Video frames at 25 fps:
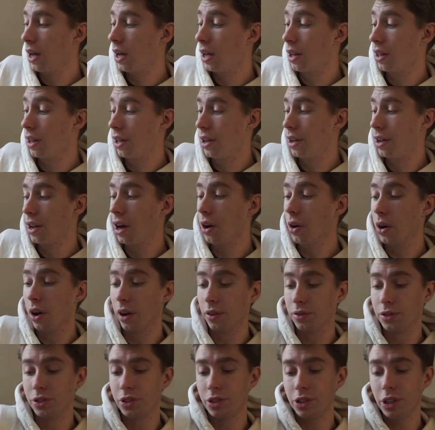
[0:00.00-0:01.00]
They now have
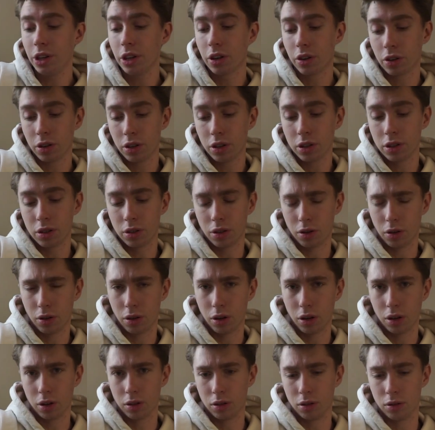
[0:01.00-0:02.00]
stickers,
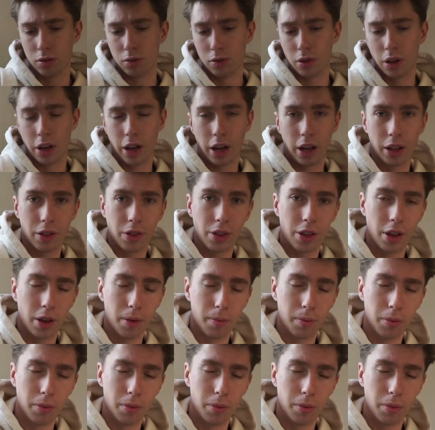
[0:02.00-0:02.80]
or they had them